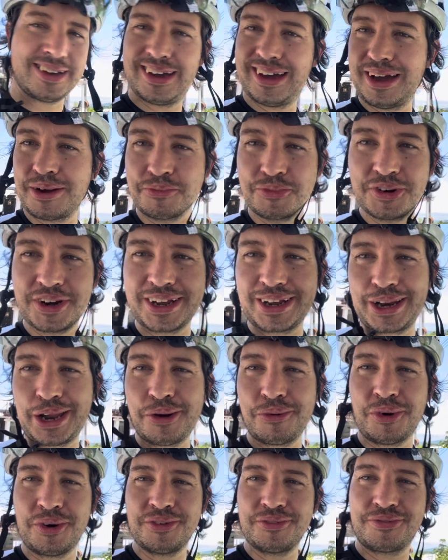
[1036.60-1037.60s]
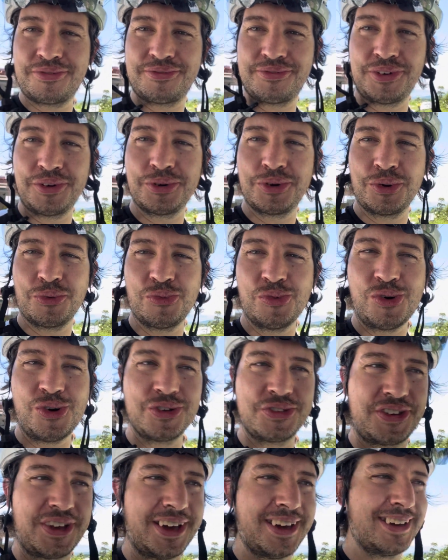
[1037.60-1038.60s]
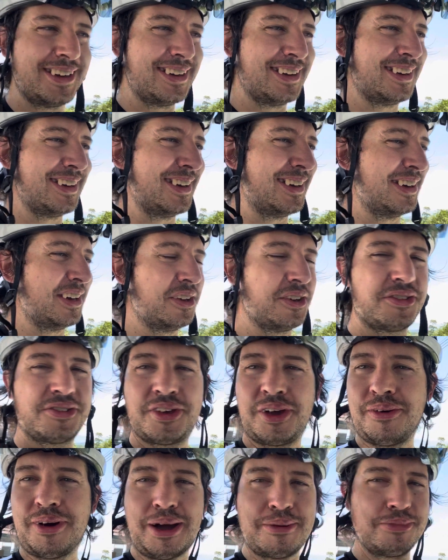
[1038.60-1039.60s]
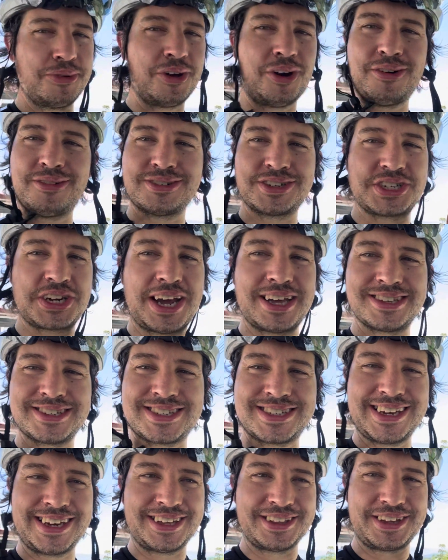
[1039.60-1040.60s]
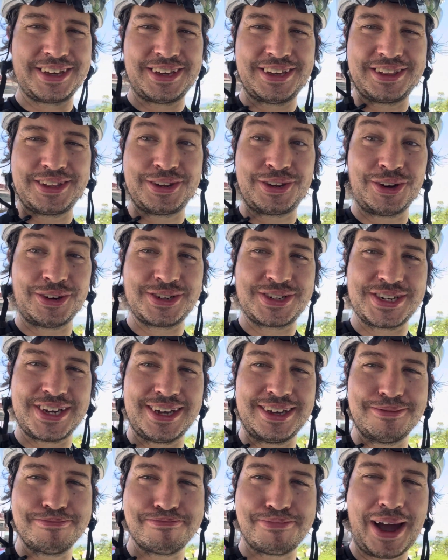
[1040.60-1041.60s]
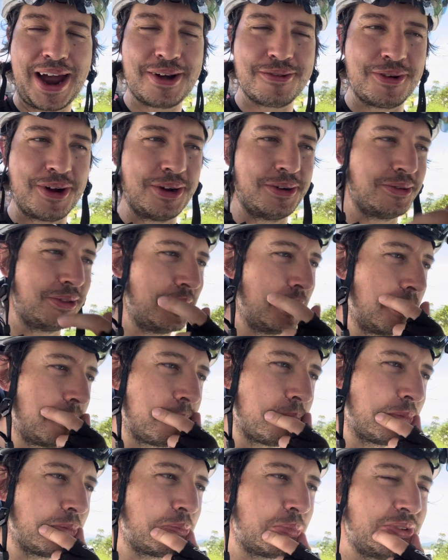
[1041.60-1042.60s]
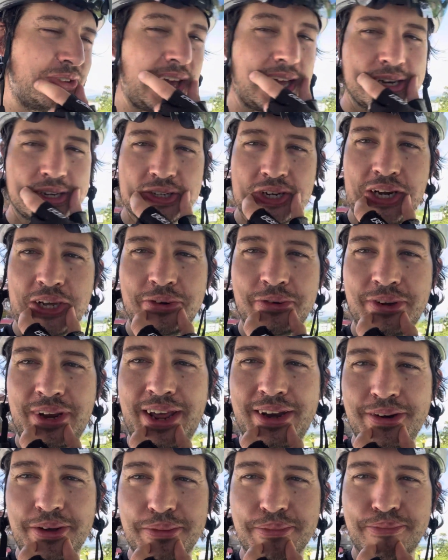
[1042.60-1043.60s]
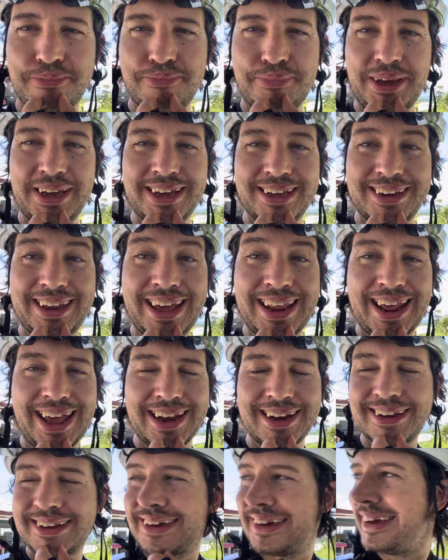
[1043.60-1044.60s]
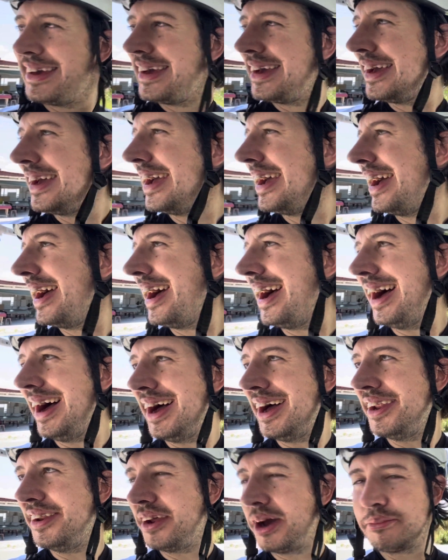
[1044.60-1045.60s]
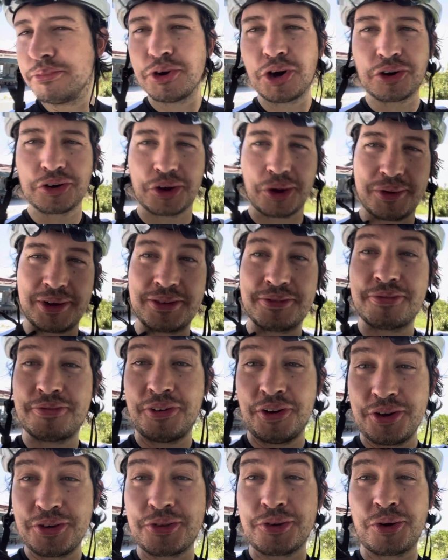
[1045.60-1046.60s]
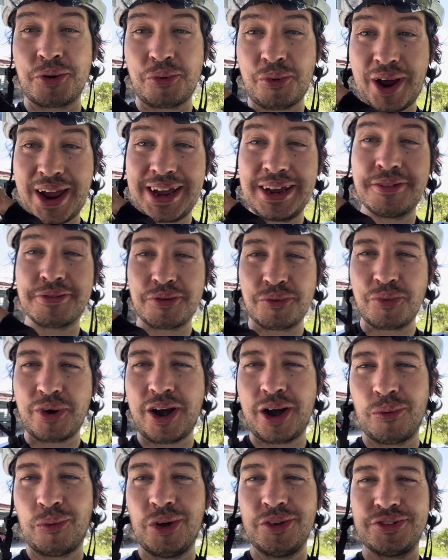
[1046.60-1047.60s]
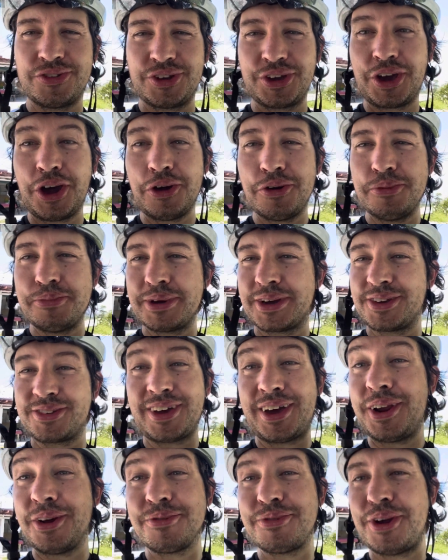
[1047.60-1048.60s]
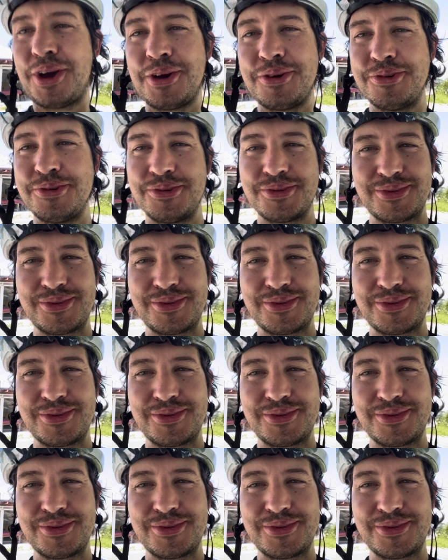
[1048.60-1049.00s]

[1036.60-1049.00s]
running low on food and water. So I'm not chancing the dodgy back road that potentially could end up being a dead end. And I'm not going further away from where I want to go because I don't know